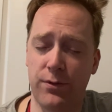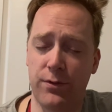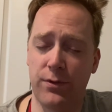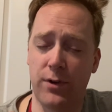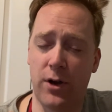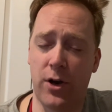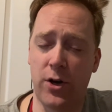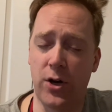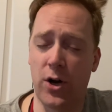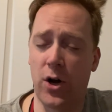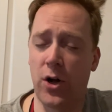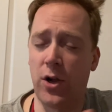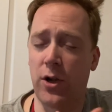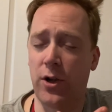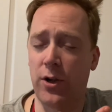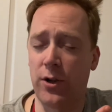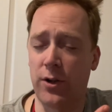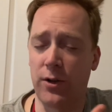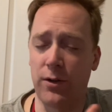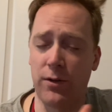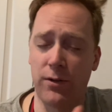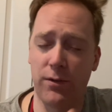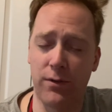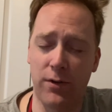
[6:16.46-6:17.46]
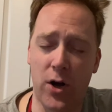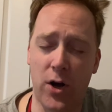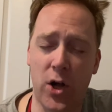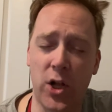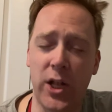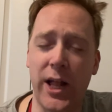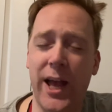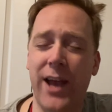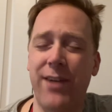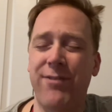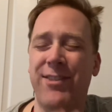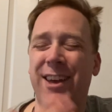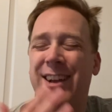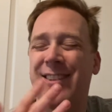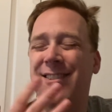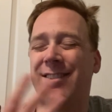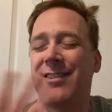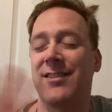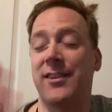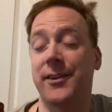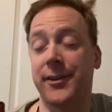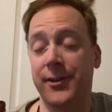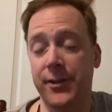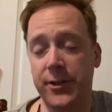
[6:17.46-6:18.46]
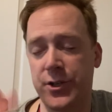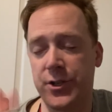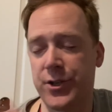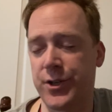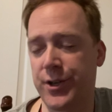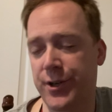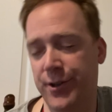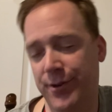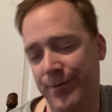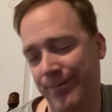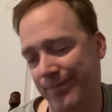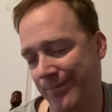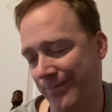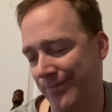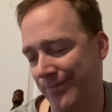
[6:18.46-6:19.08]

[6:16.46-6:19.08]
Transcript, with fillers: are all all have that signature